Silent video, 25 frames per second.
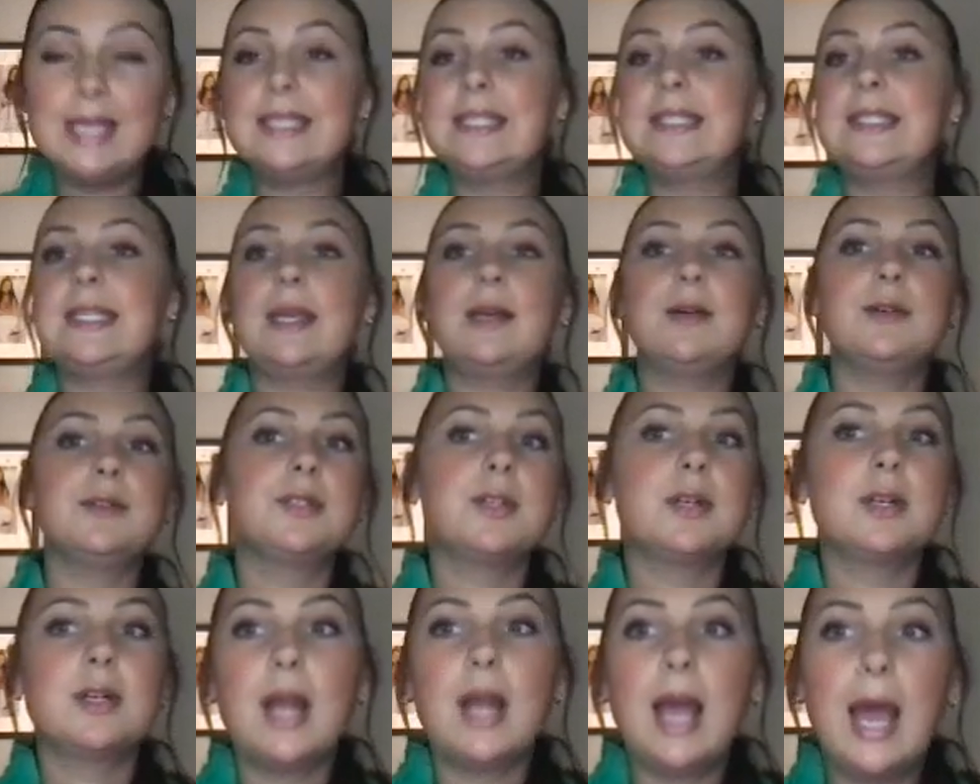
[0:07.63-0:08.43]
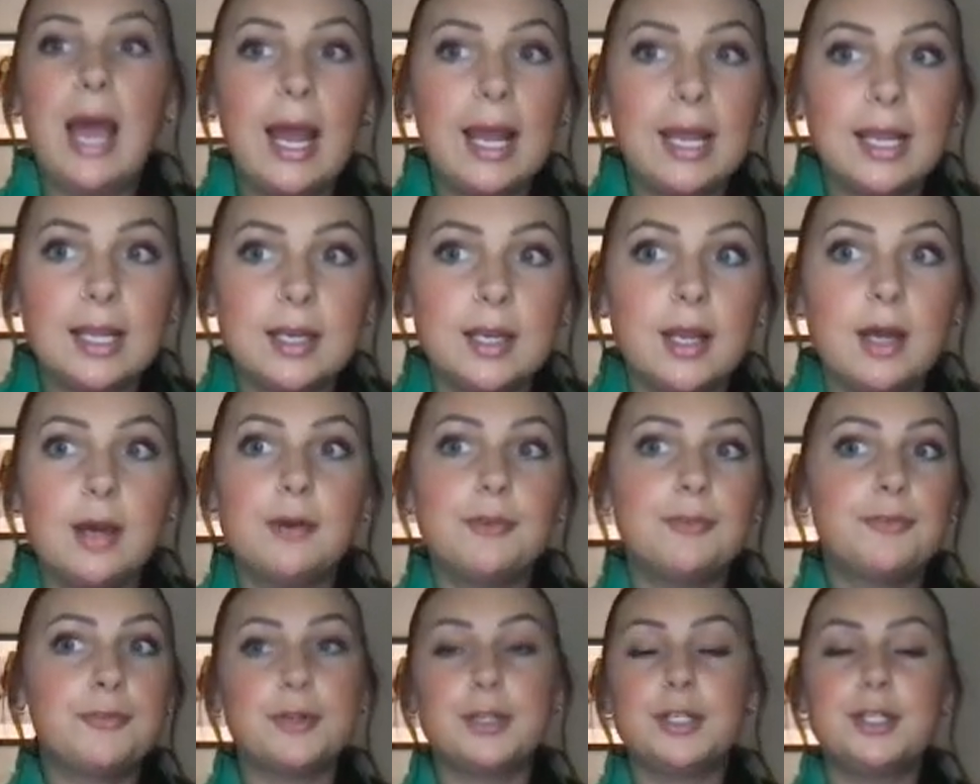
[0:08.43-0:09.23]
Sales aren't high
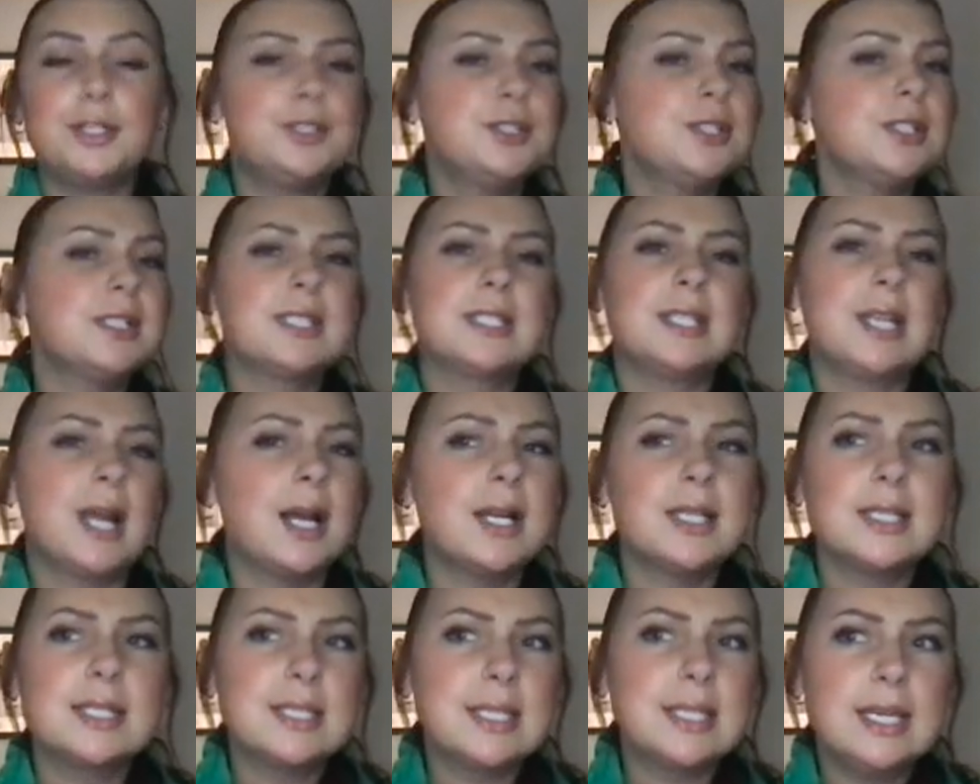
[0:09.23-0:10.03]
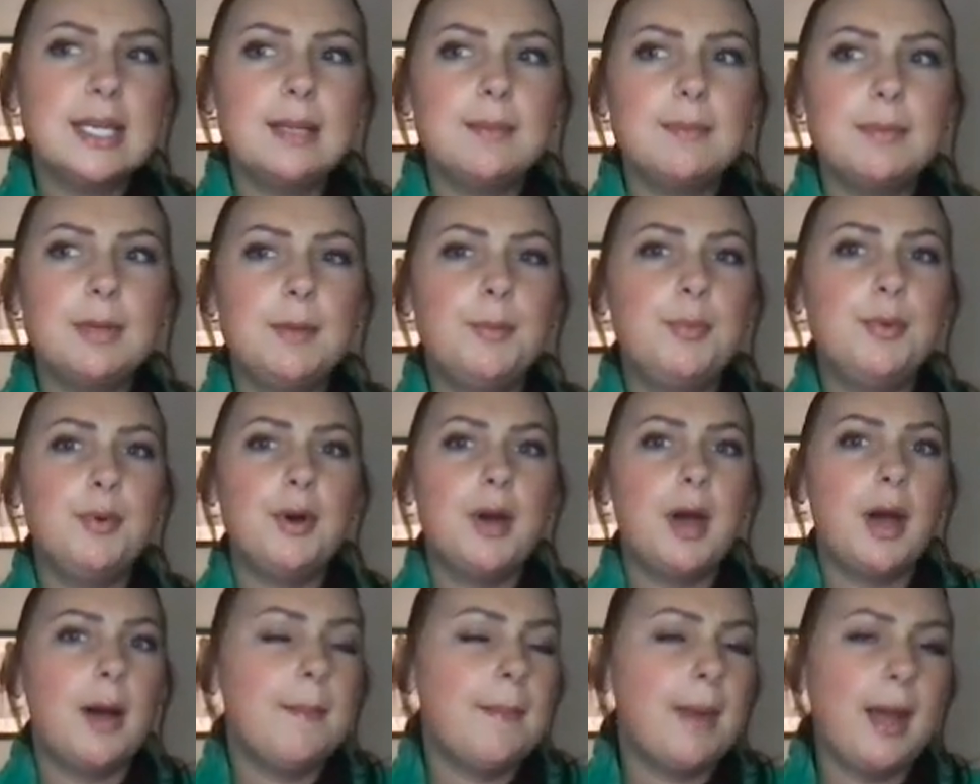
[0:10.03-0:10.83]
enough, or you're just not seeing
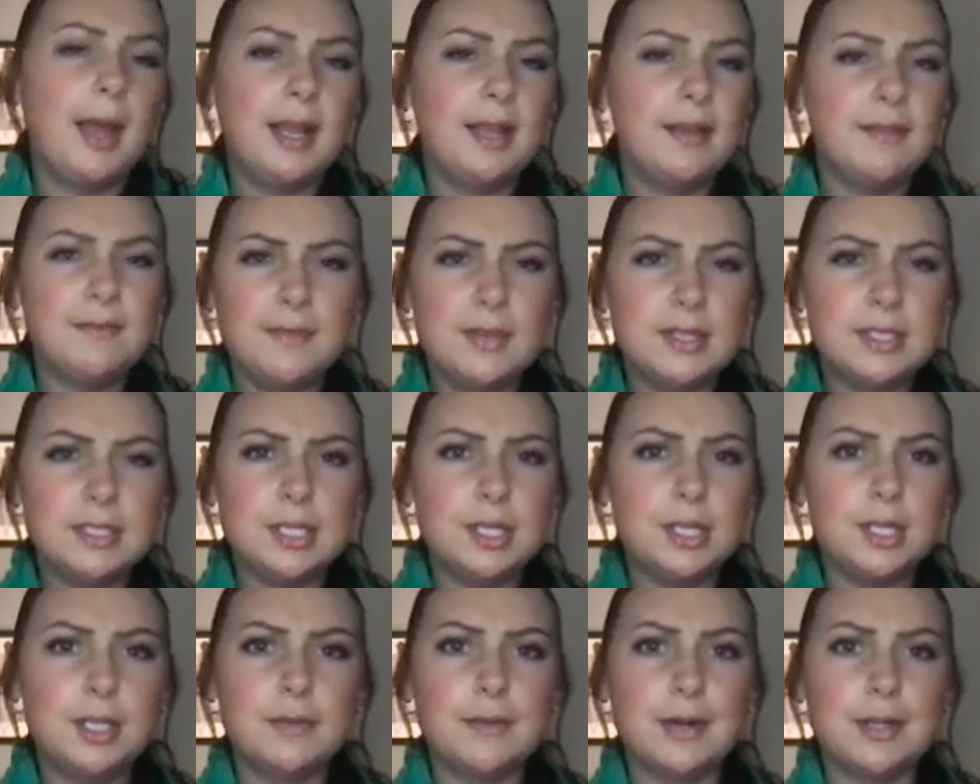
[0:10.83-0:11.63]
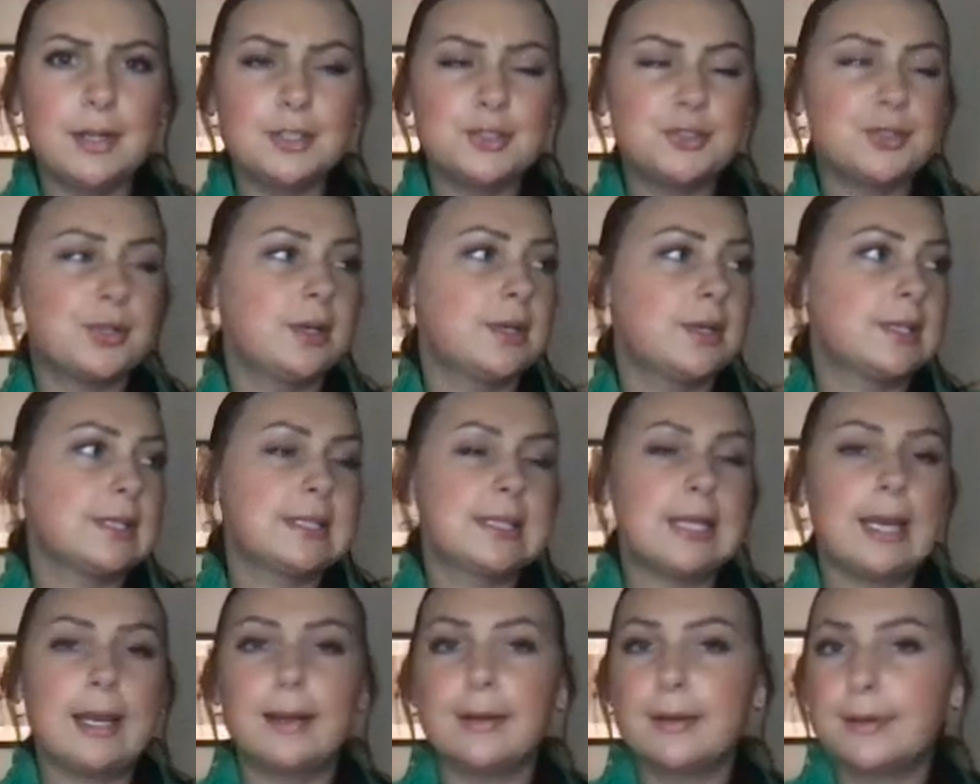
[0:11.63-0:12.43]
people come back and visit your restaurant a
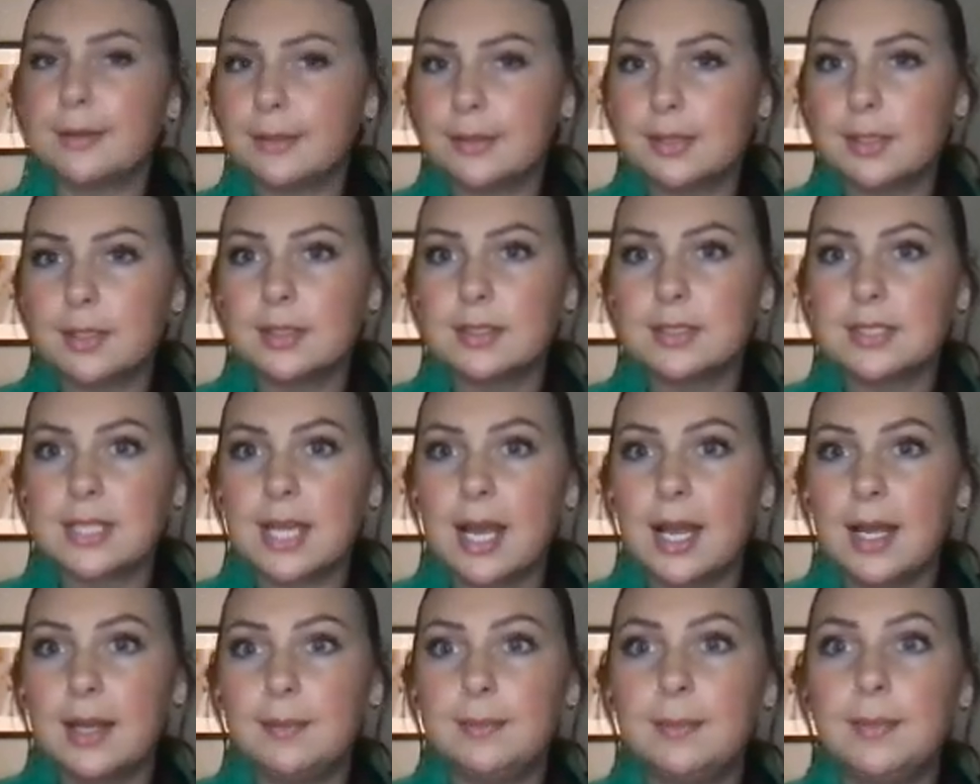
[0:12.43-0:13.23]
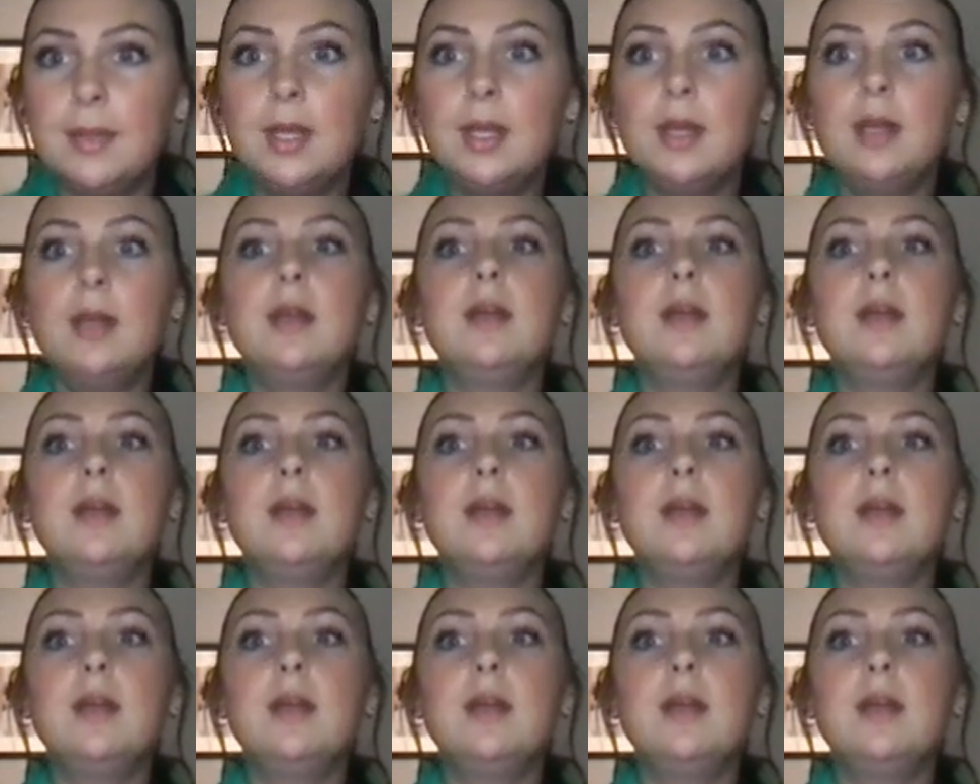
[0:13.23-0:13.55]
second or third time?